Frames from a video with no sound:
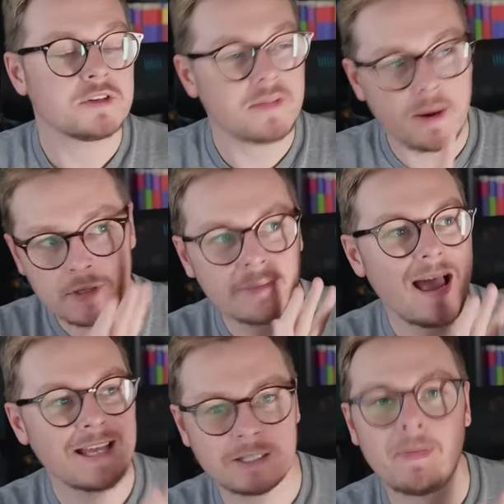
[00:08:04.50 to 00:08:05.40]
there are some
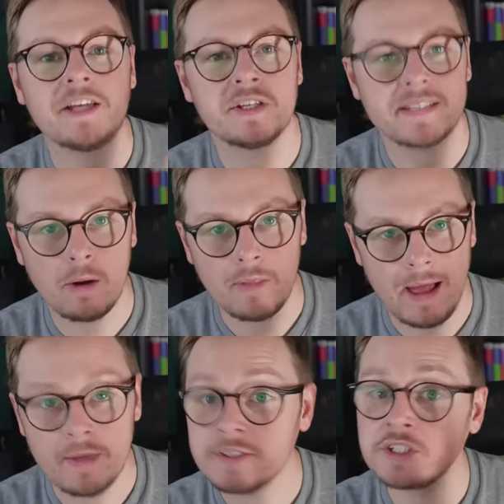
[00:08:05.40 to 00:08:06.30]
estimations out there
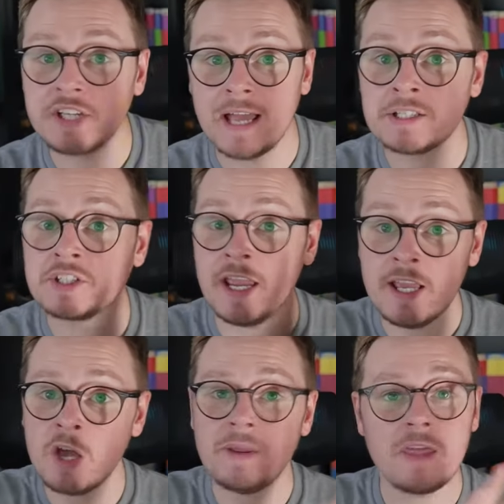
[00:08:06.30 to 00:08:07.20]
that suggest
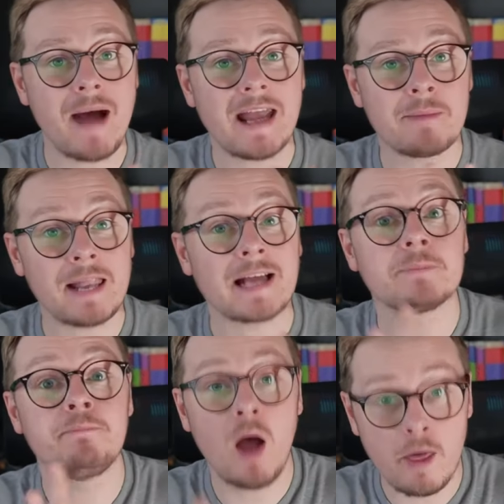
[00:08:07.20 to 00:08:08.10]
Jacob and the Man in Black's
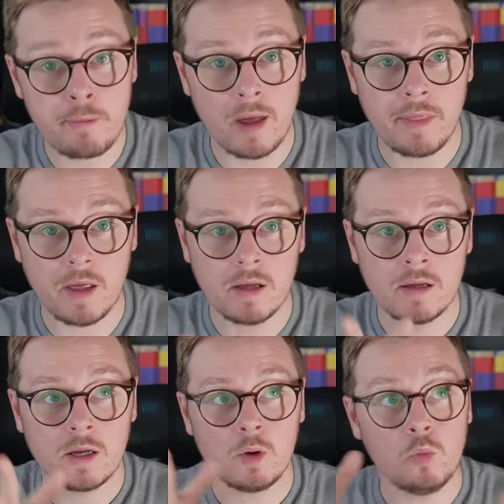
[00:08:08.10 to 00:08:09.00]
birth mother
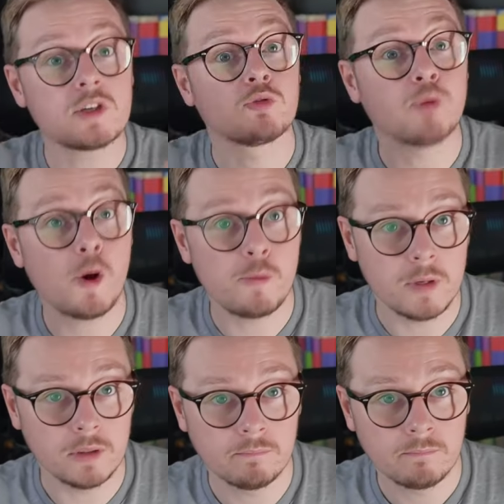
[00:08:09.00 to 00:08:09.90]
was a
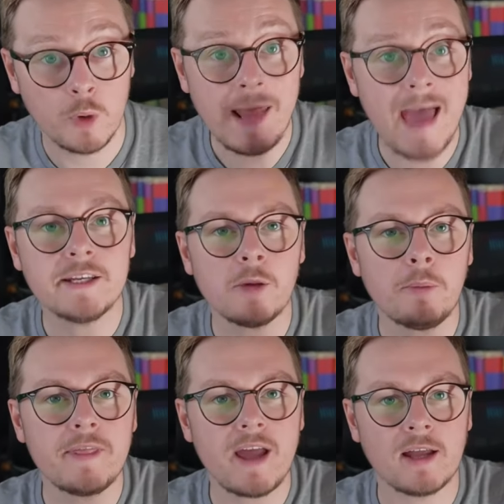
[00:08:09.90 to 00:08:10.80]
Roman who had ended up
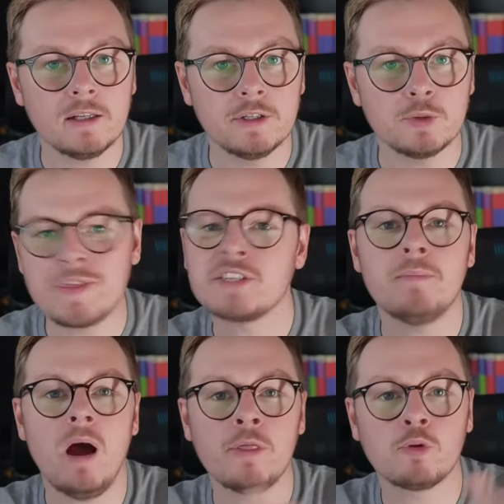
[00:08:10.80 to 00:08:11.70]
on the island with some
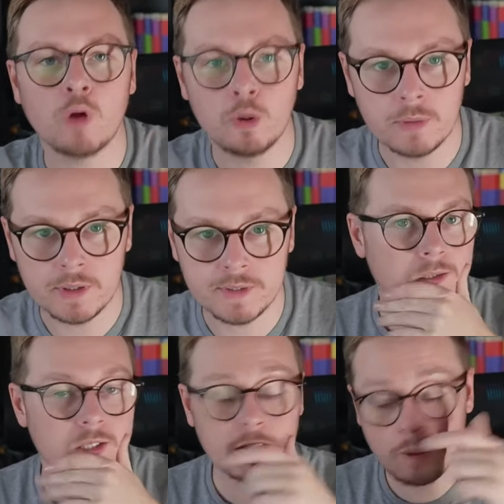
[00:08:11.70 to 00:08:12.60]
other
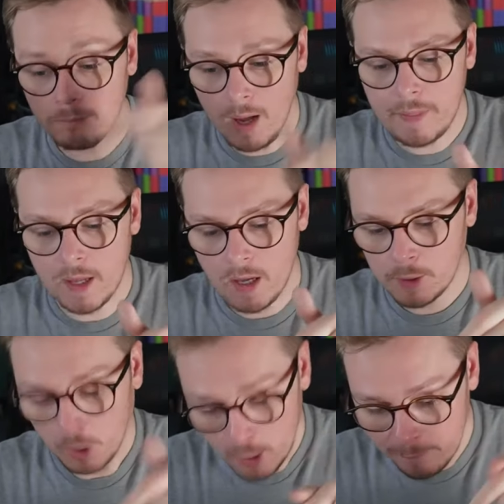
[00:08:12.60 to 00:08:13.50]
Romans. So Mother
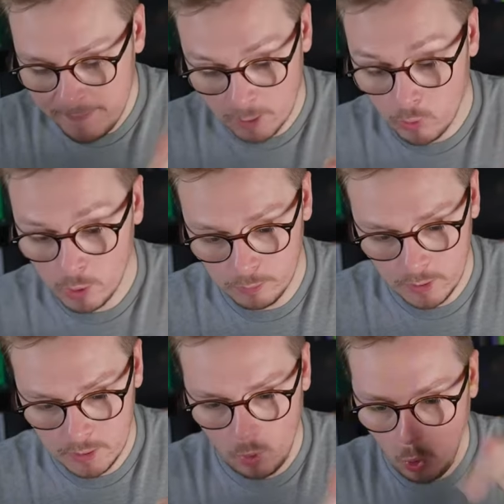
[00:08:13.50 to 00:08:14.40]
could have been a
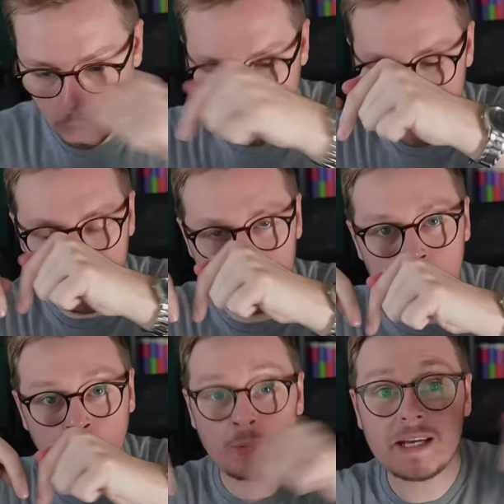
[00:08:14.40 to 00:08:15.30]
Roman, or she could
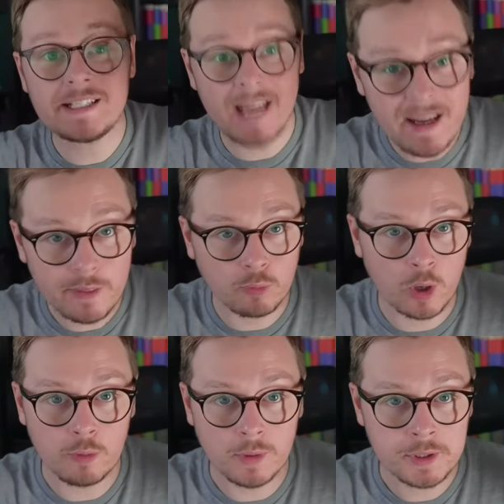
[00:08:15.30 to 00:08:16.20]
predate the
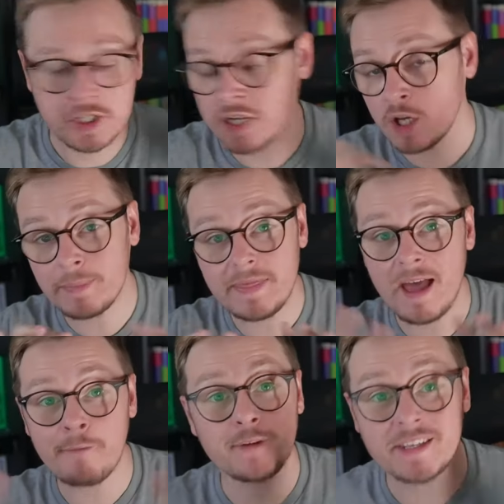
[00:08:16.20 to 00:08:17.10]
Romans. She could have been
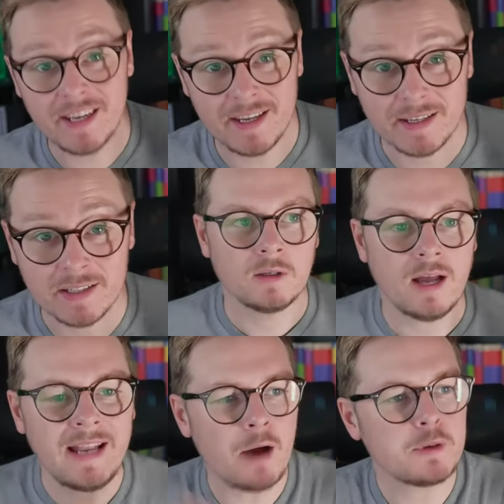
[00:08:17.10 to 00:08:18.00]
there for years.
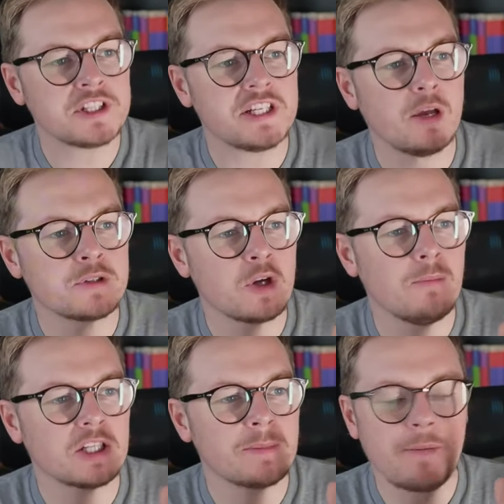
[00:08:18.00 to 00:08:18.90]
And how does she know so
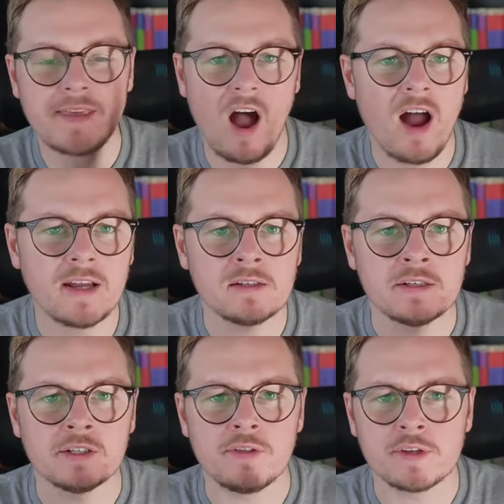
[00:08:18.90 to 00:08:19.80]
much about the
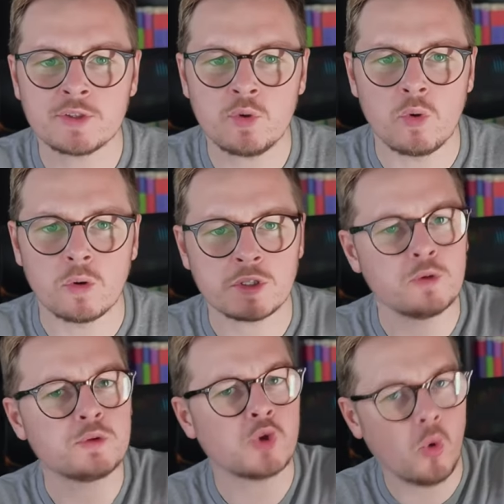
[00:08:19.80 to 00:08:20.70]
island and the source?
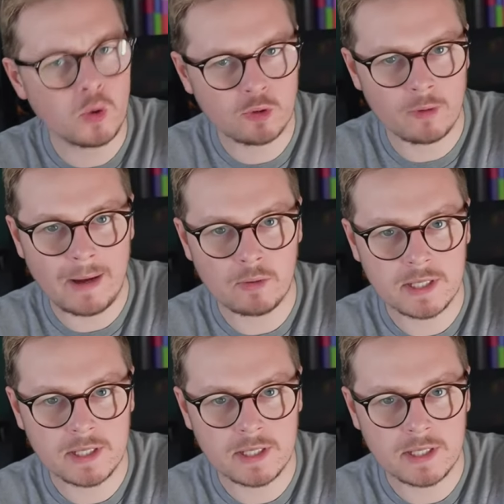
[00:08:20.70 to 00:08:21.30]
Who taught her about